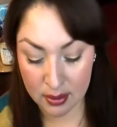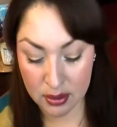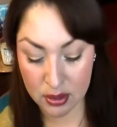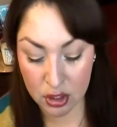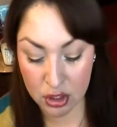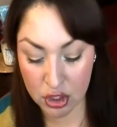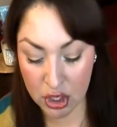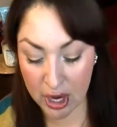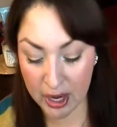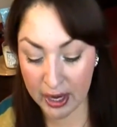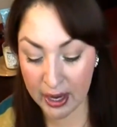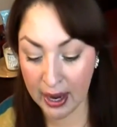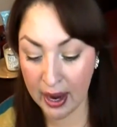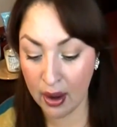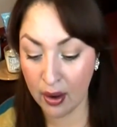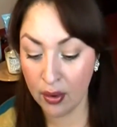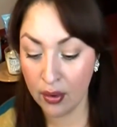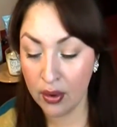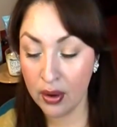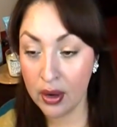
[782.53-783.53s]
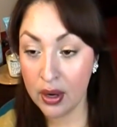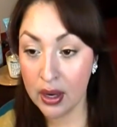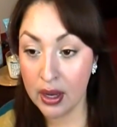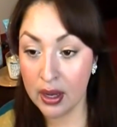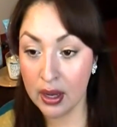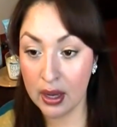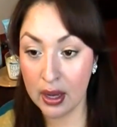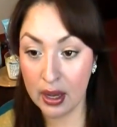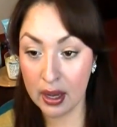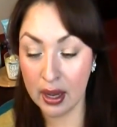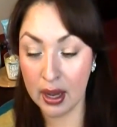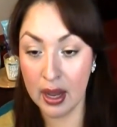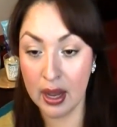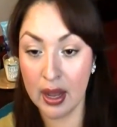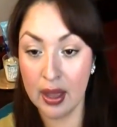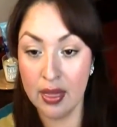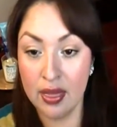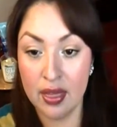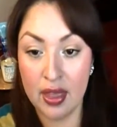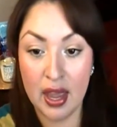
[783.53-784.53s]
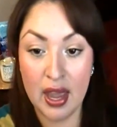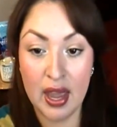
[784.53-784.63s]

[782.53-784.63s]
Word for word: So check it out. And